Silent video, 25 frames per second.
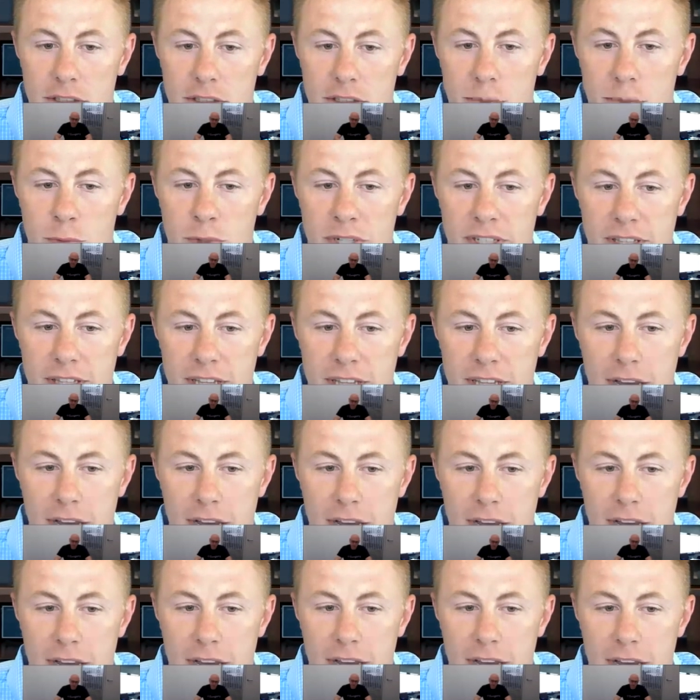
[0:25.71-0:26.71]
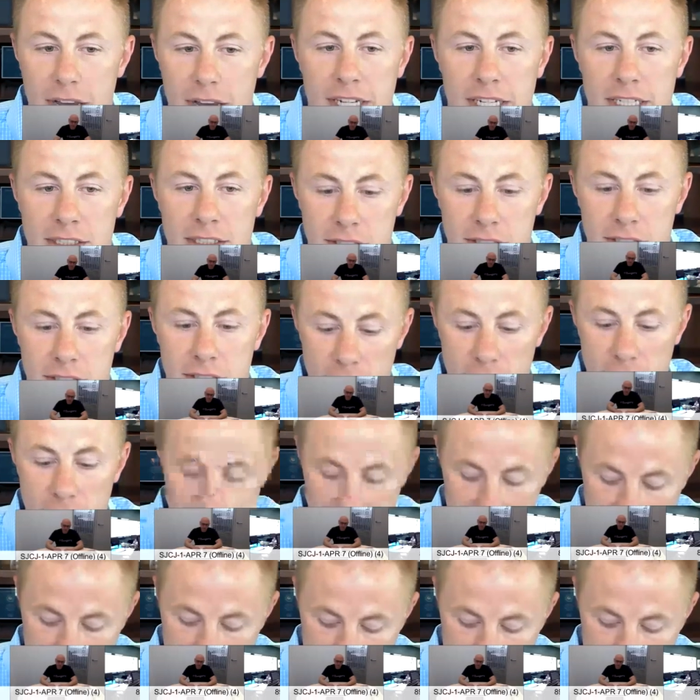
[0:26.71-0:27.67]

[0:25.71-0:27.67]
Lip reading: So with that, we're going to get started